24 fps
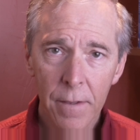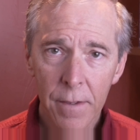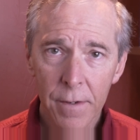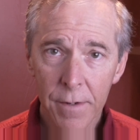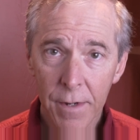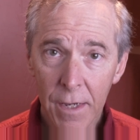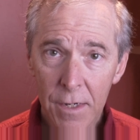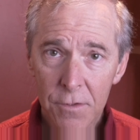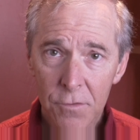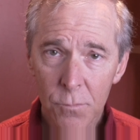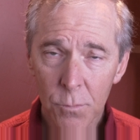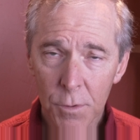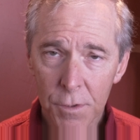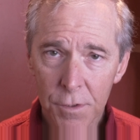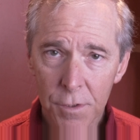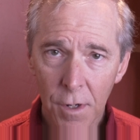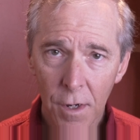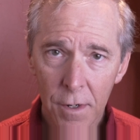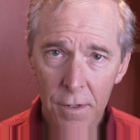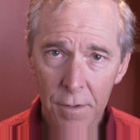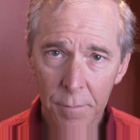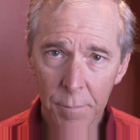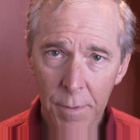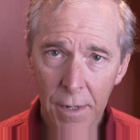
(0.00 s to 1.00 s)
Next, we'll
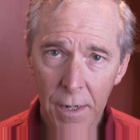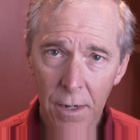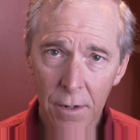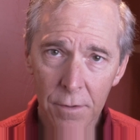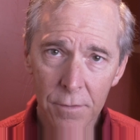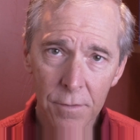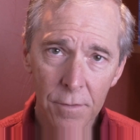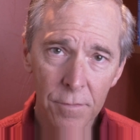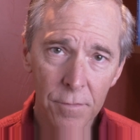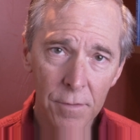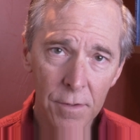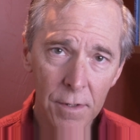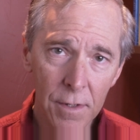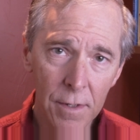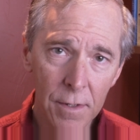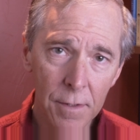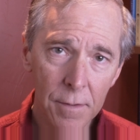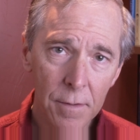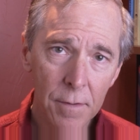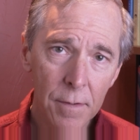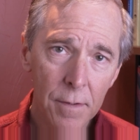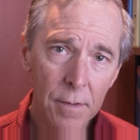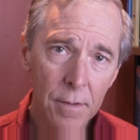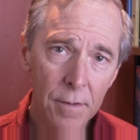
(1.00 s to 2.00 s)
talk about
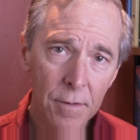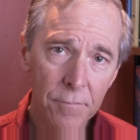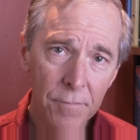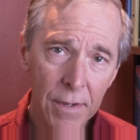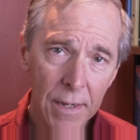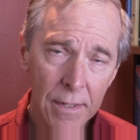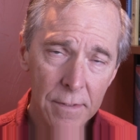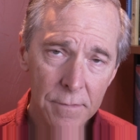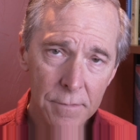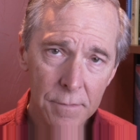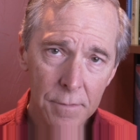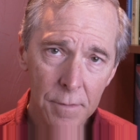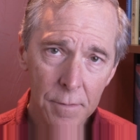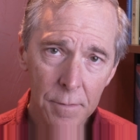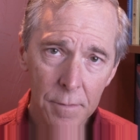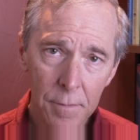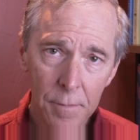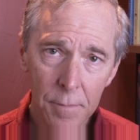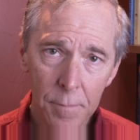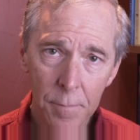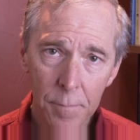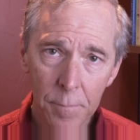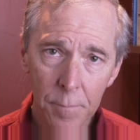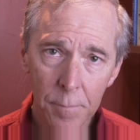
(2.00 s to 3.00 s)
the advanced
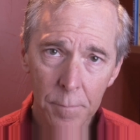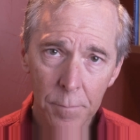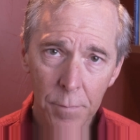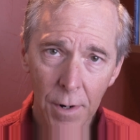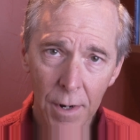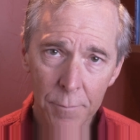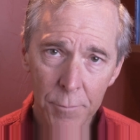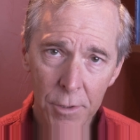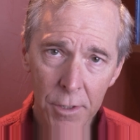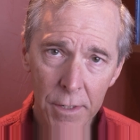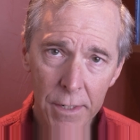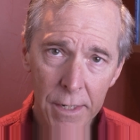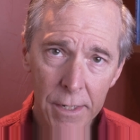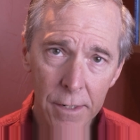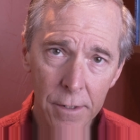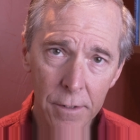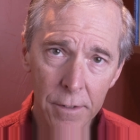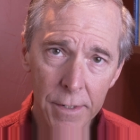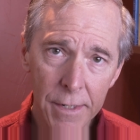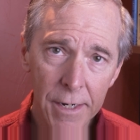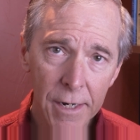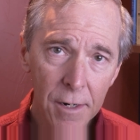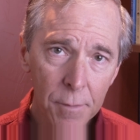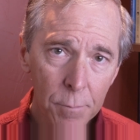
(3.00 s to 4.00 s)
primary
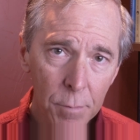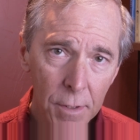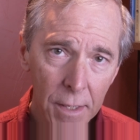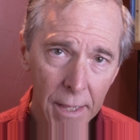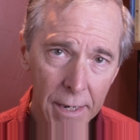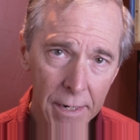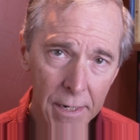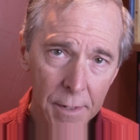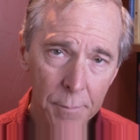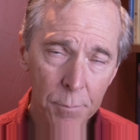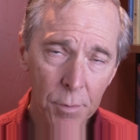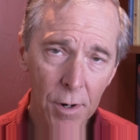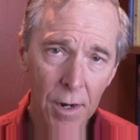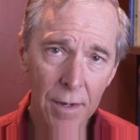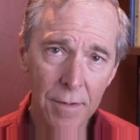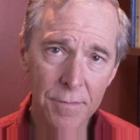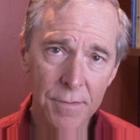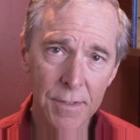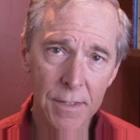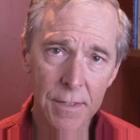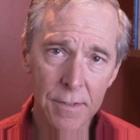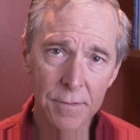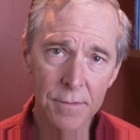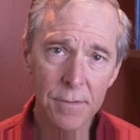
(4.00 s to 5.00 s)
care planning
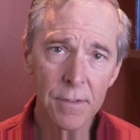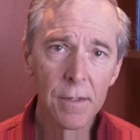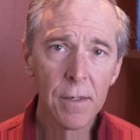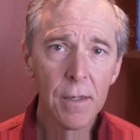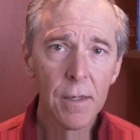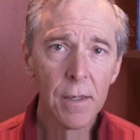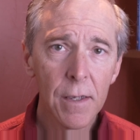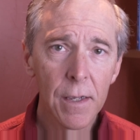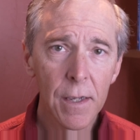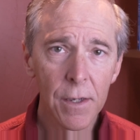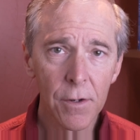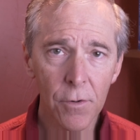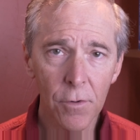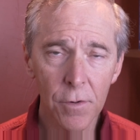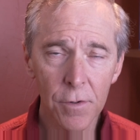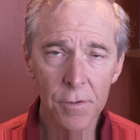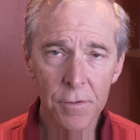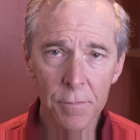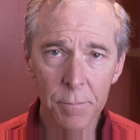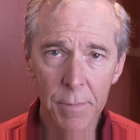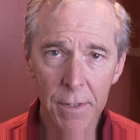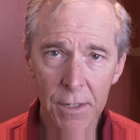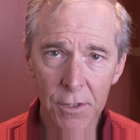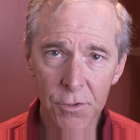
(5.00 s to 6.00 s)
process in order
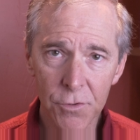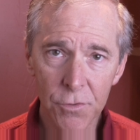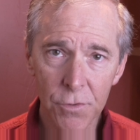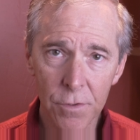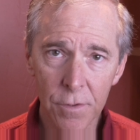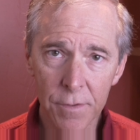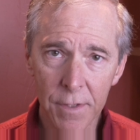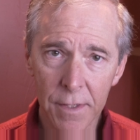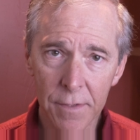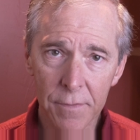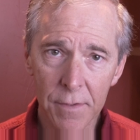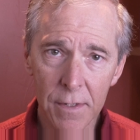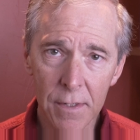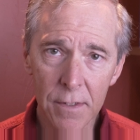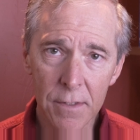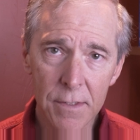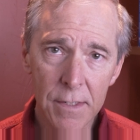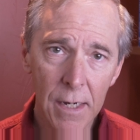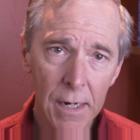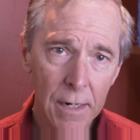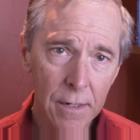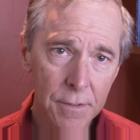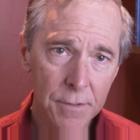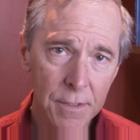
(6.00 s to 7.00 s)
to make sure that the
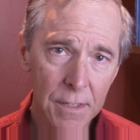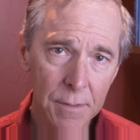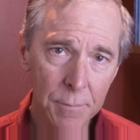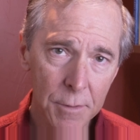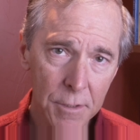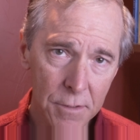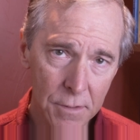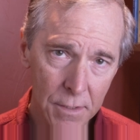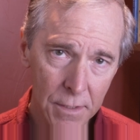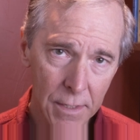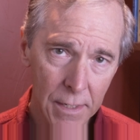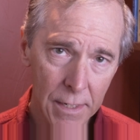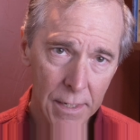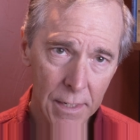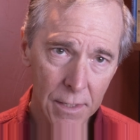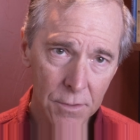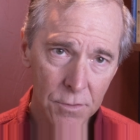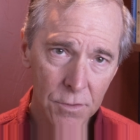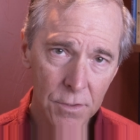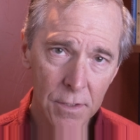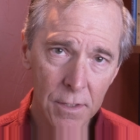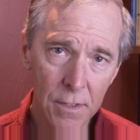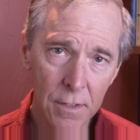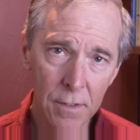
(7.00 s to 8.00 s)
entire team is
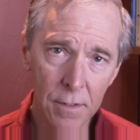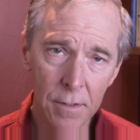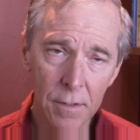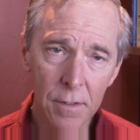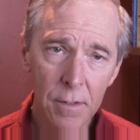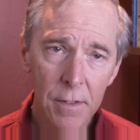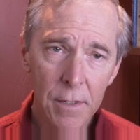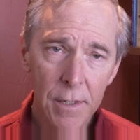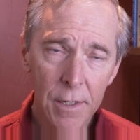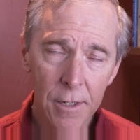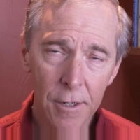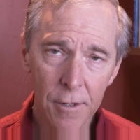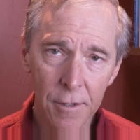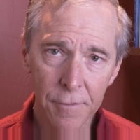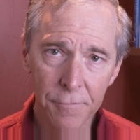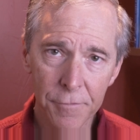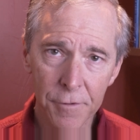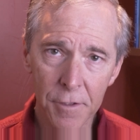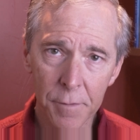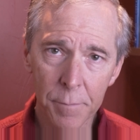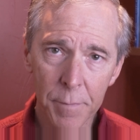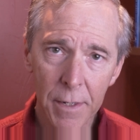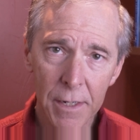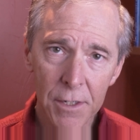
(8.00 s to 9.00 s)
engaged in caring
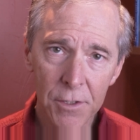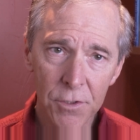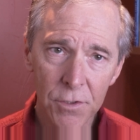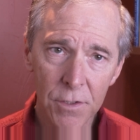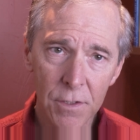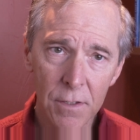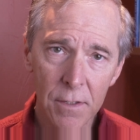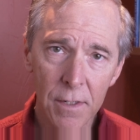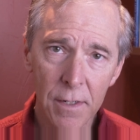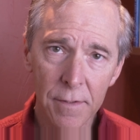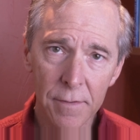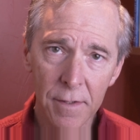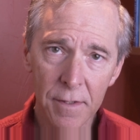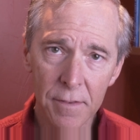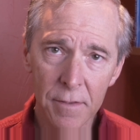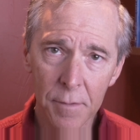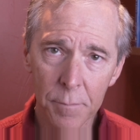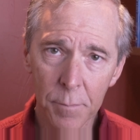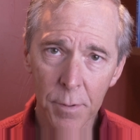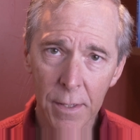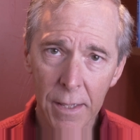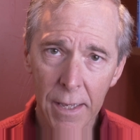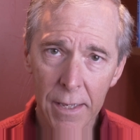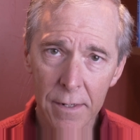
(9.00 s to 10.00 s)
for the patient and that the
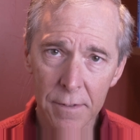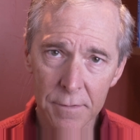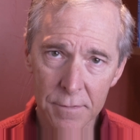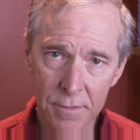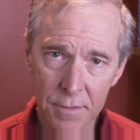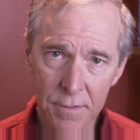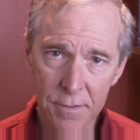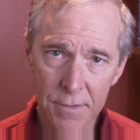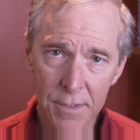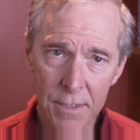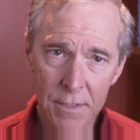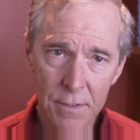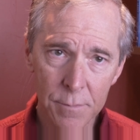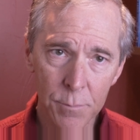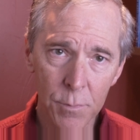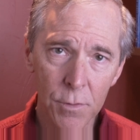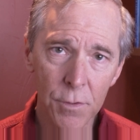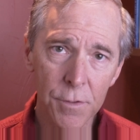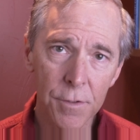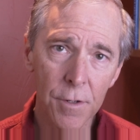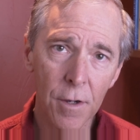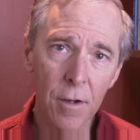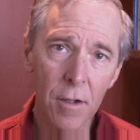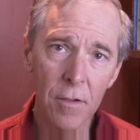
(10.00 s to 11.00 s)
plan is
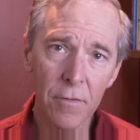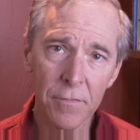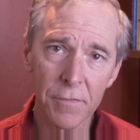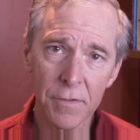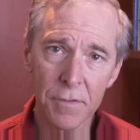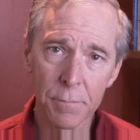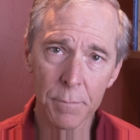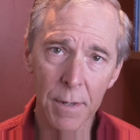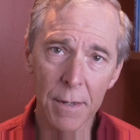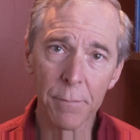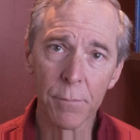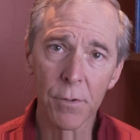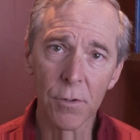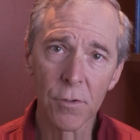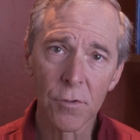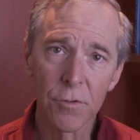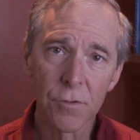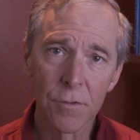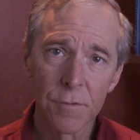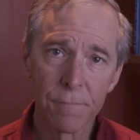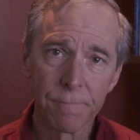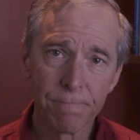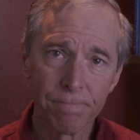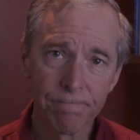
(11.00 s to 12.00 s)
accessible to all of its
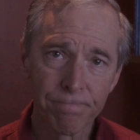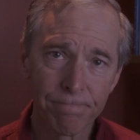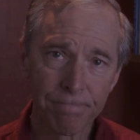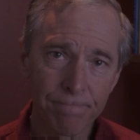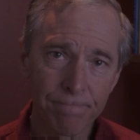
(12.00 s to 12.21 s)
members.